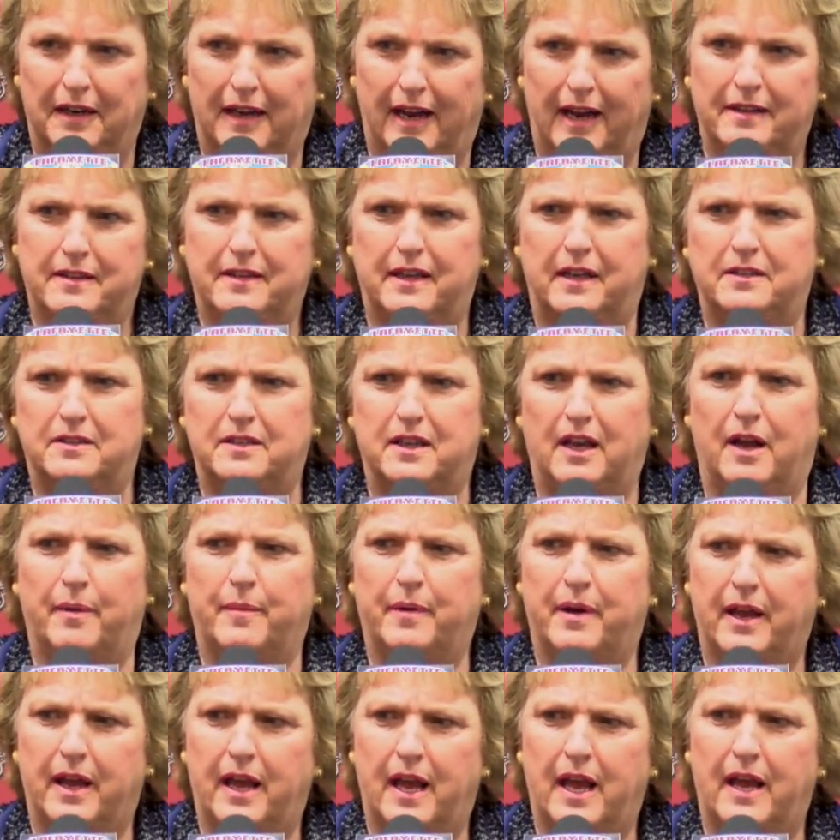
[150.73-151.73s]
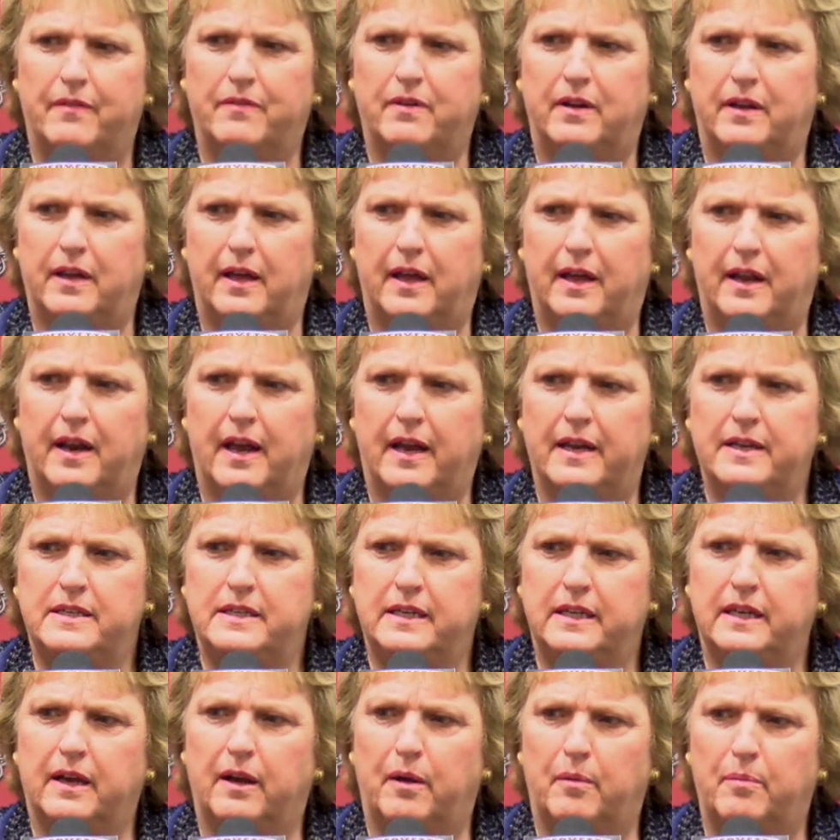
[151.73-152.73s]
at that time, and I have a, an
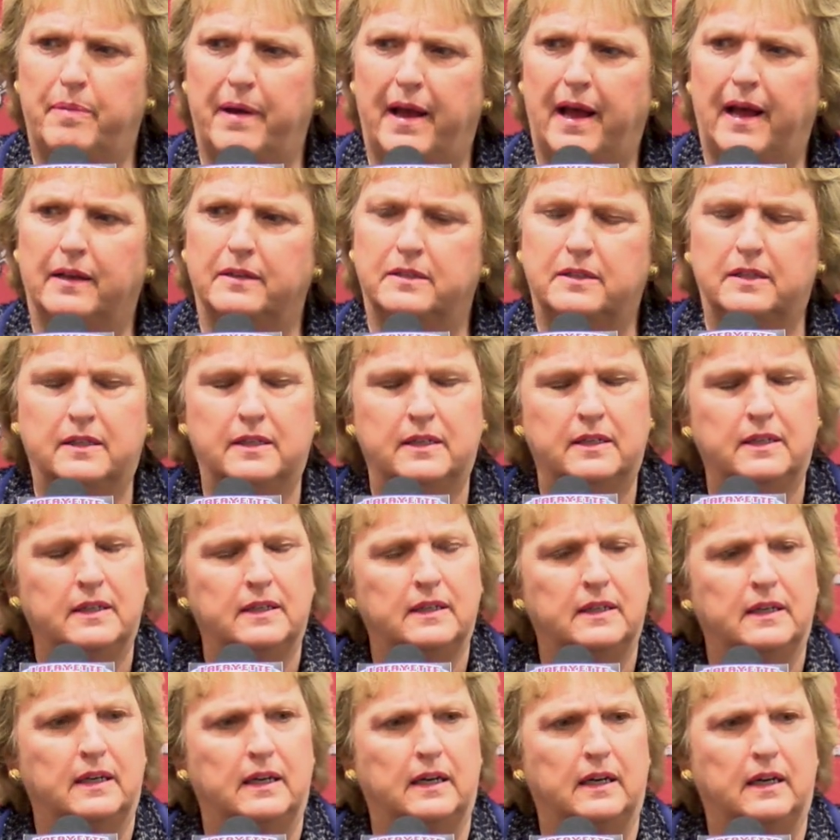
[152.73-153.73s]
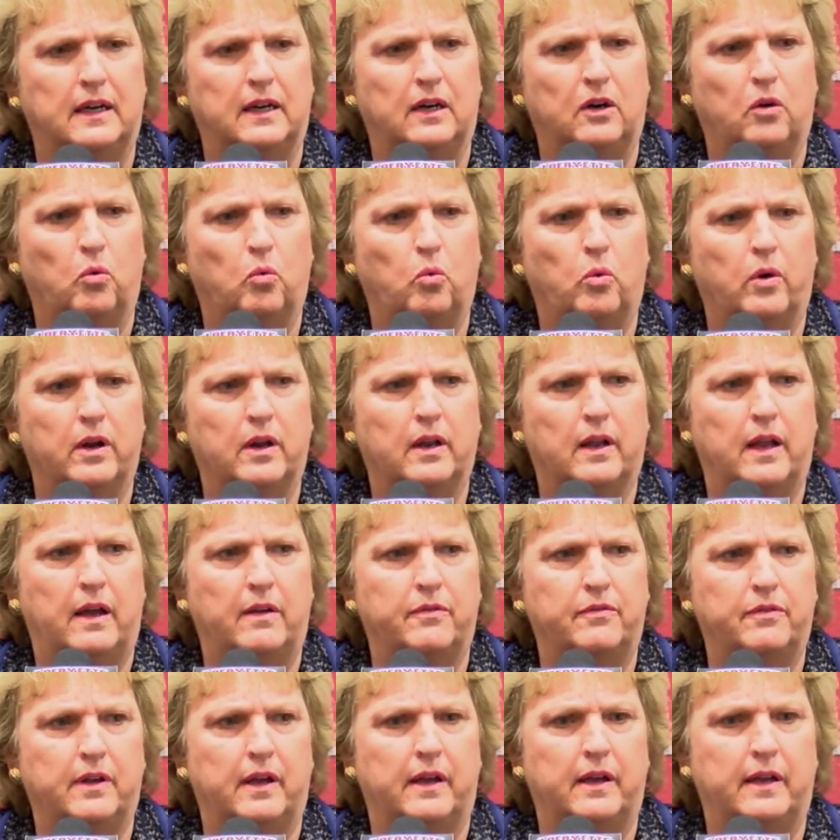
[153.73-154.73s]
idea about uh, what
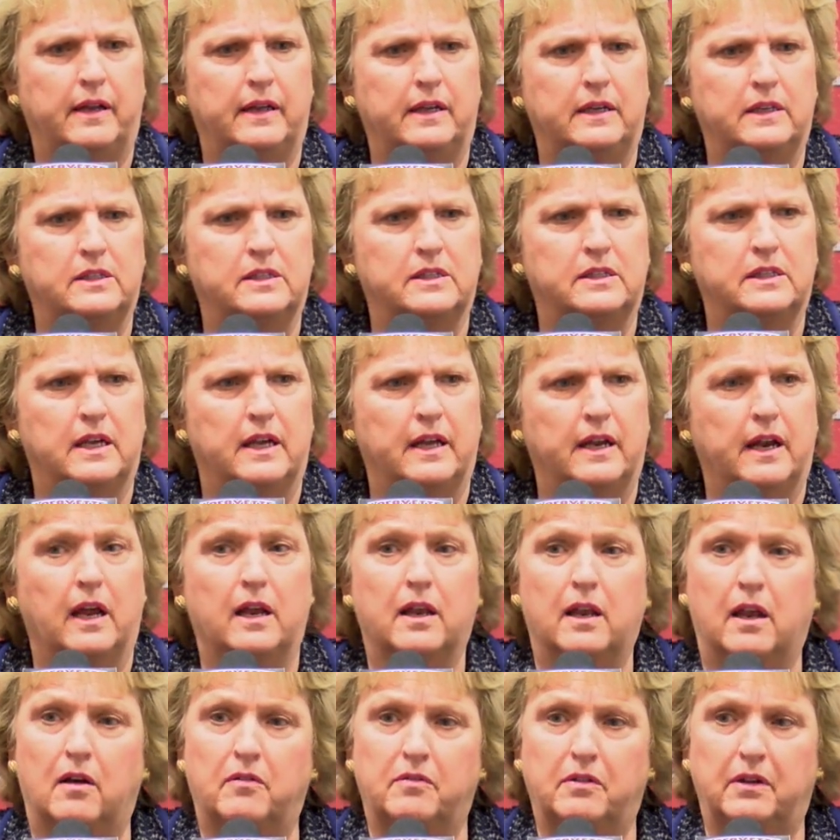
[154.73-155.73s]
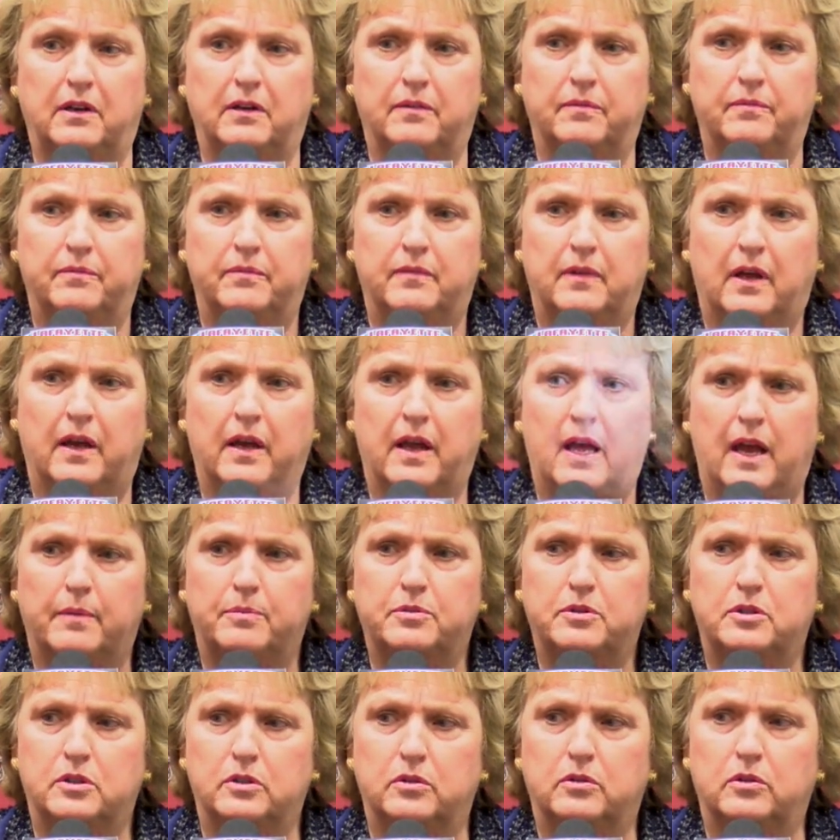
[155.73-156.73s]
Lafayette is, and I love it. I
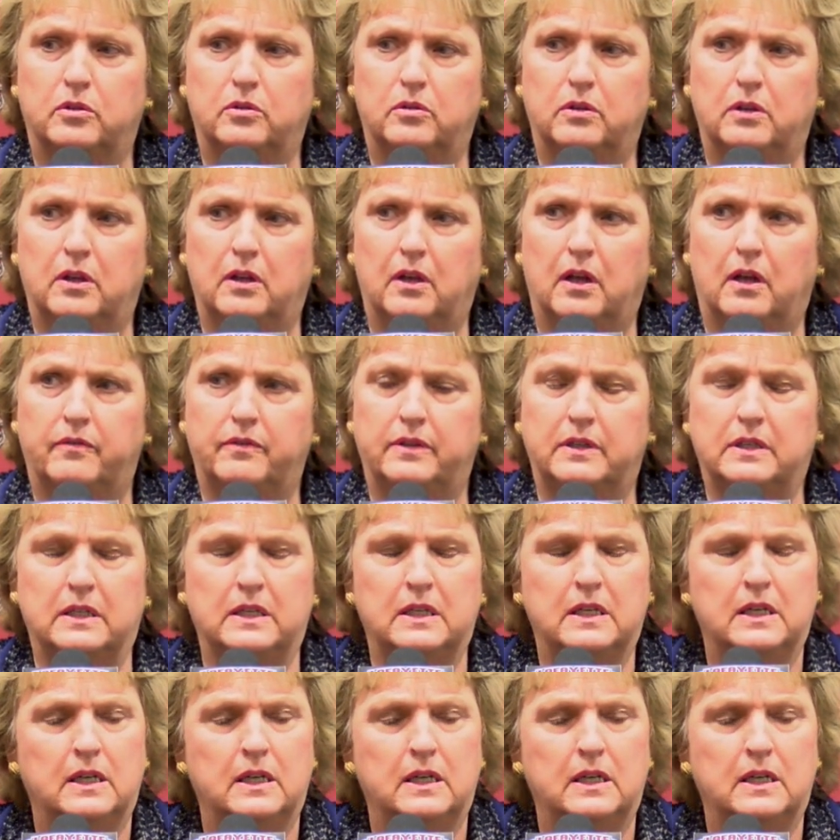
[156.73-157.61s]
absolutely love it.